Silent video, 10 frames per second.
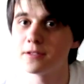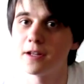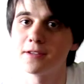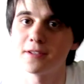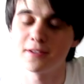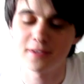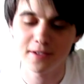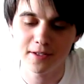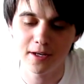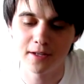it's
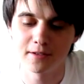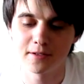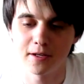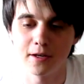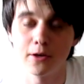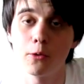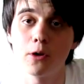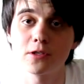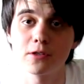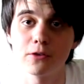DenisLD, and
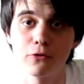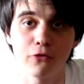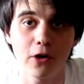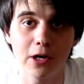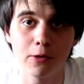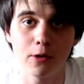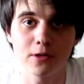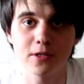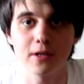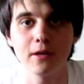you're finally
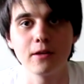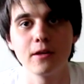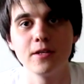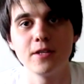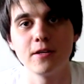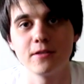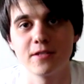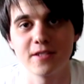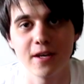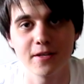watching season
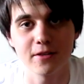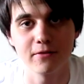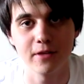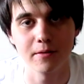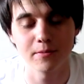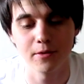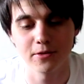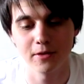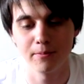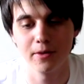6 of DM's
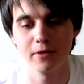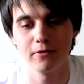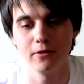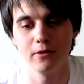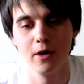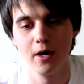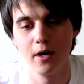Montreal beer review.